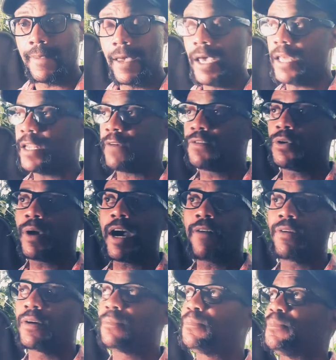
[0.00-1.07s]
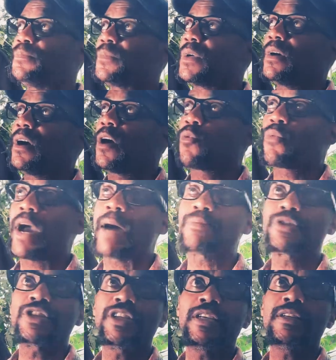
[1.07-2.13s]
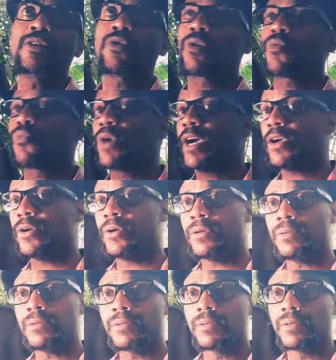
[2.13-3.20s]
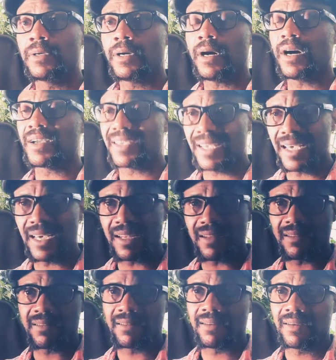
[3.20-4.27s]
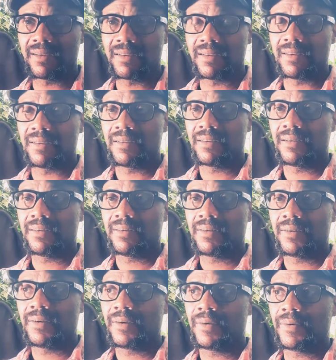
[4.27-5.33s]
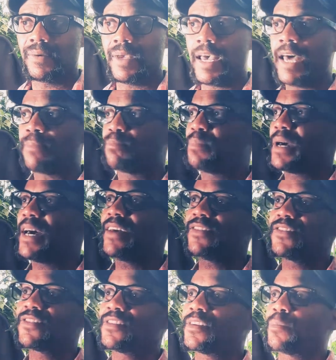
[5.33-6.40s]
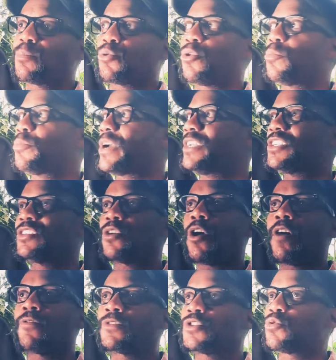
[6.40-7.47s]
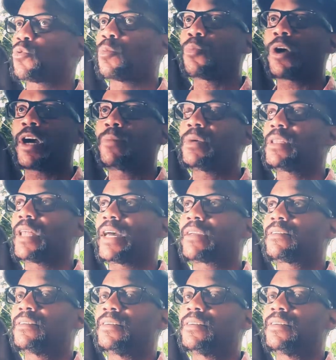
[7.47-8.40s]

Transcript: And if you have a rap sheet or a record, again, at best, the probation officer will probably be like,